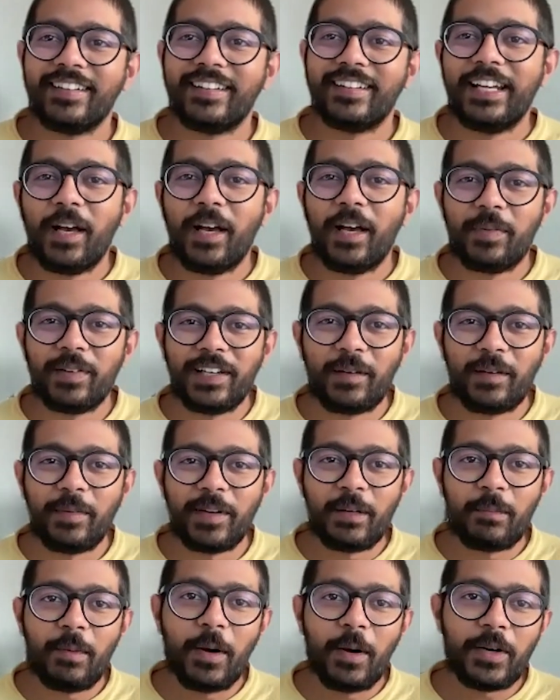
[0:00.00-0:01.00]
read up a little
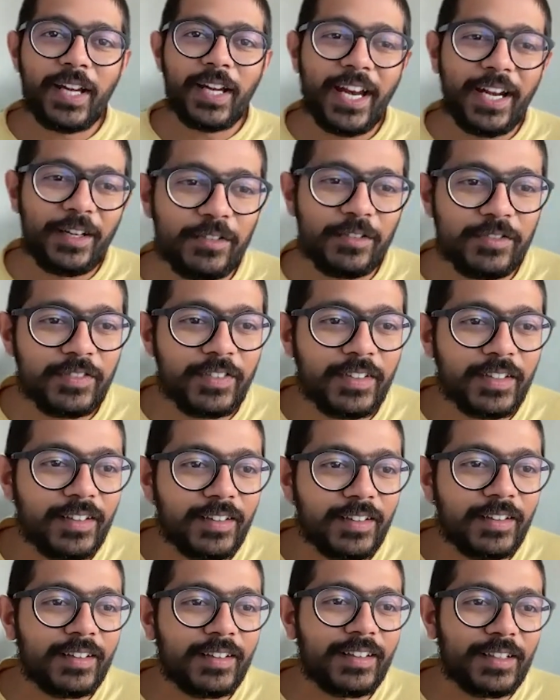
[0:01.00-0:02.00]
bit about kind of
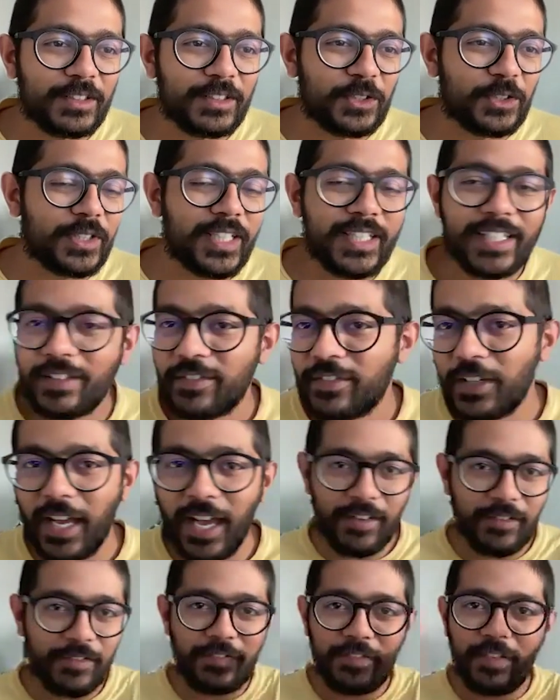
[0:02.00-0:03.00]
Hasura. And if you
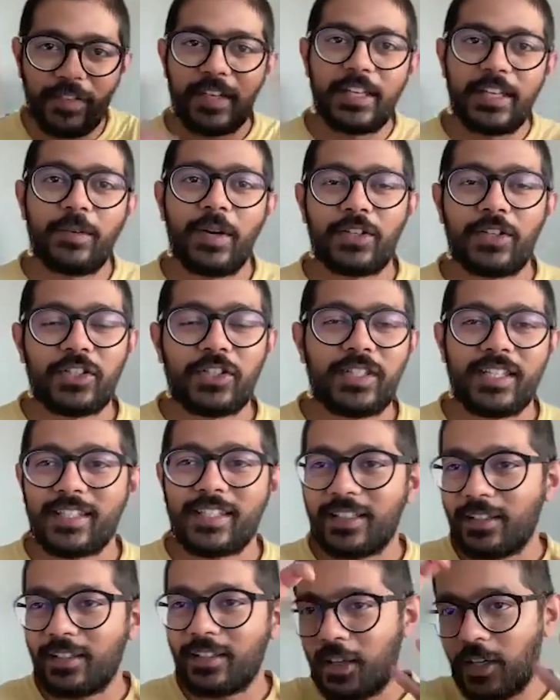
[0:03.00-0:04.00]
have any questions, there's
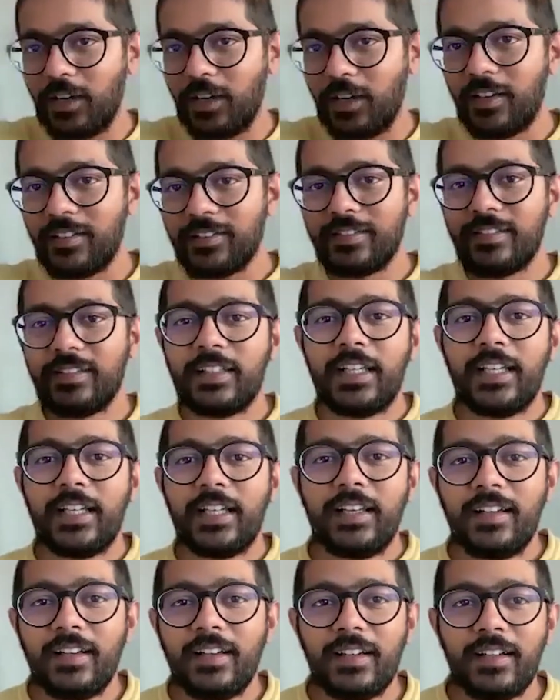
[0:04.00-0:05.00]
a
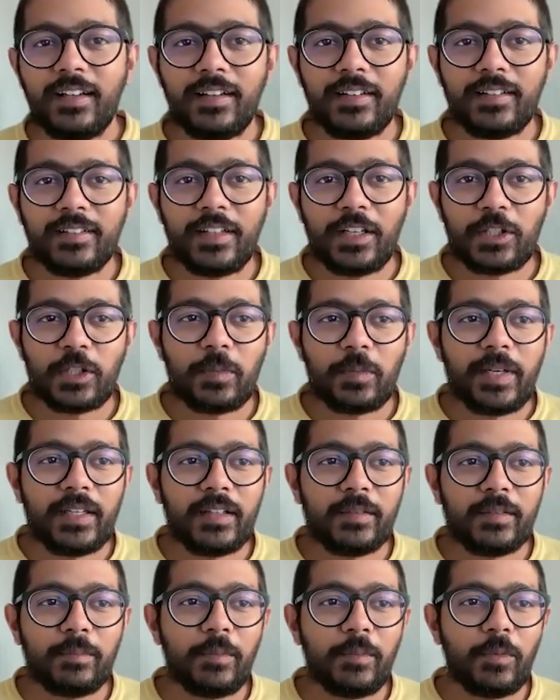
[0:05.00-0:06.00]
there should be
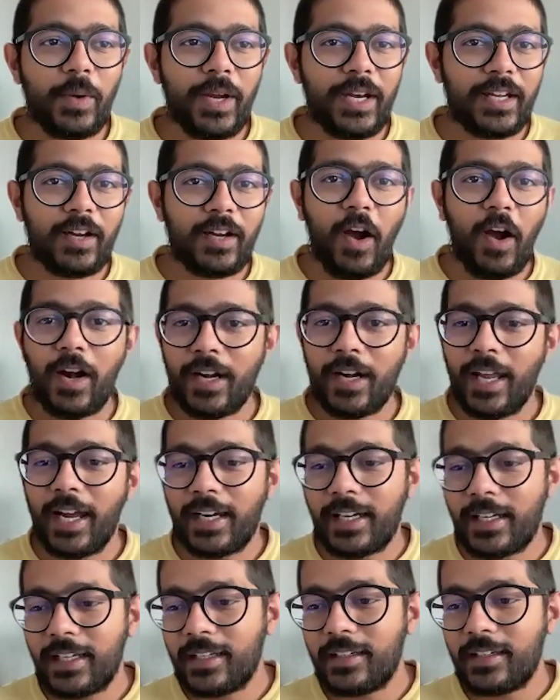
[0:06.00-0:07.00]
a way to
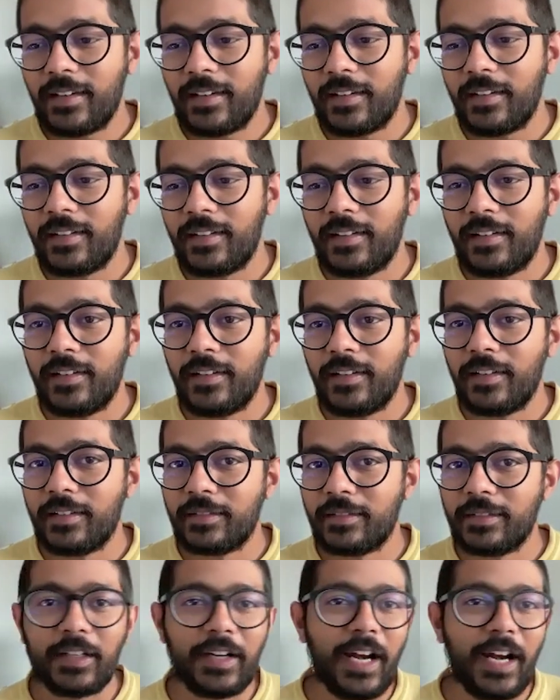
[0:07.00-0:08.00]
contact
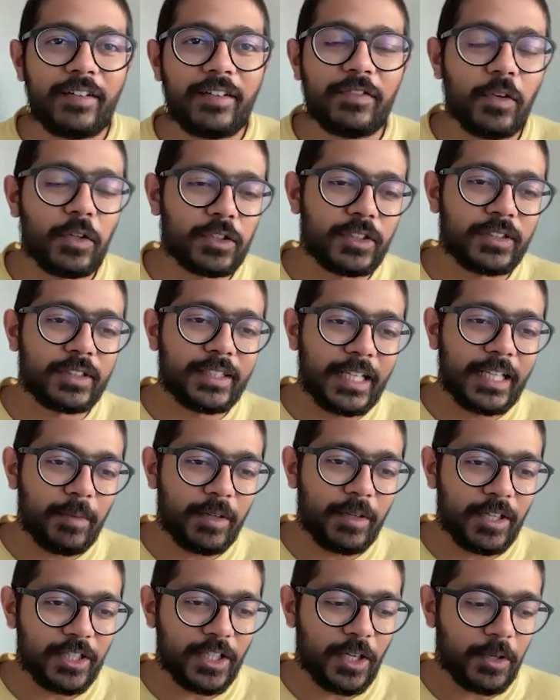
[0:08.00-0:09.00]
the right folks in the team
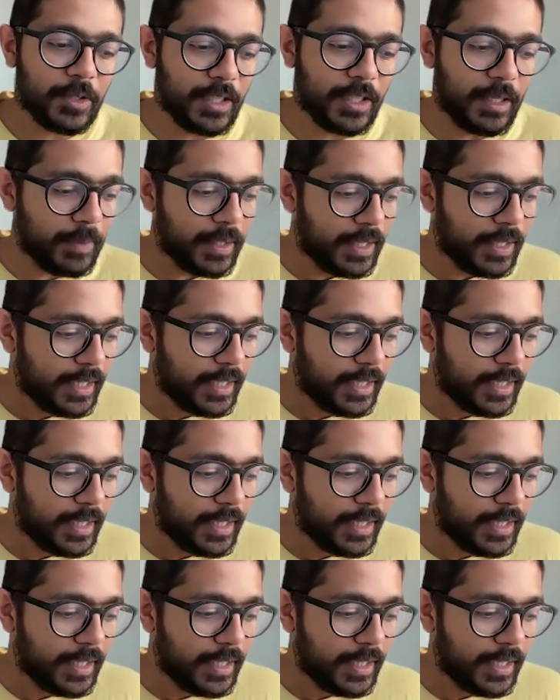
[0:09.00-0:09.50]
and reach out to them.